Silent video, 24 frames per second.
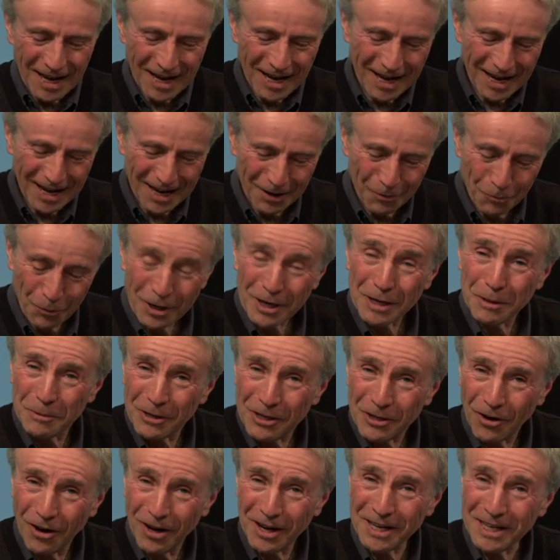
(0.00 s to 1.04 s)
We're going to be
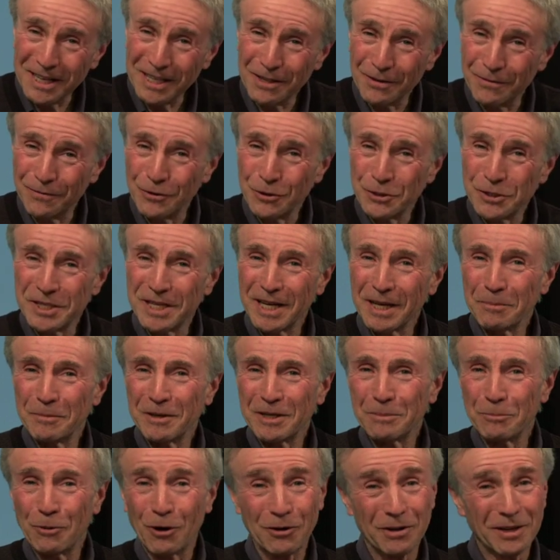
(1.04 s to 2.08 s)
talking in the first
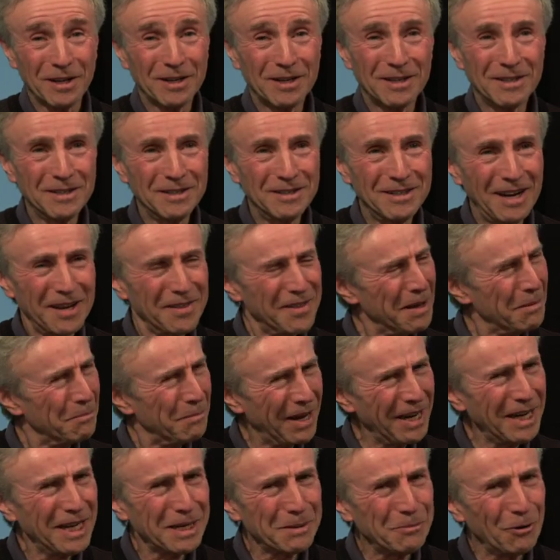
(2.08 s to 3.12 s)
segment about, I think
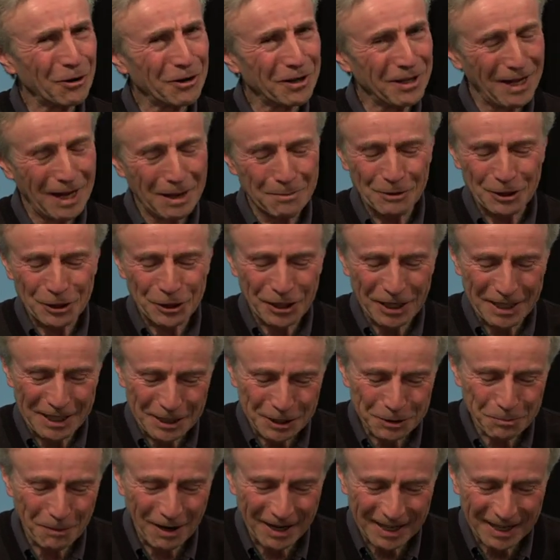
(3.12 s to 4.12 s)
mainly about climate change.